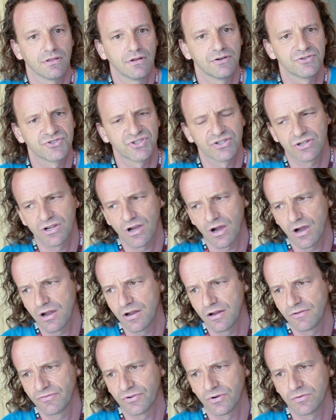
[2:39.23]
There's a
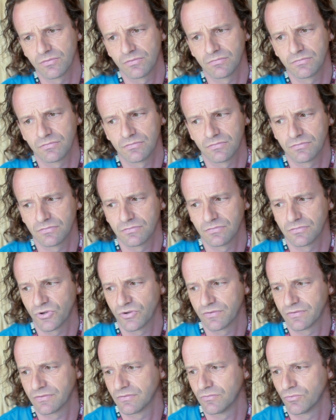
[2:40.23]
guy
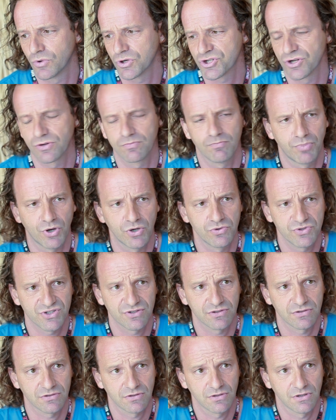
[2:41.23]
from Washington
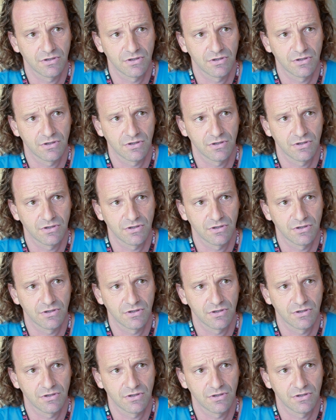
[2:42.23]
Post,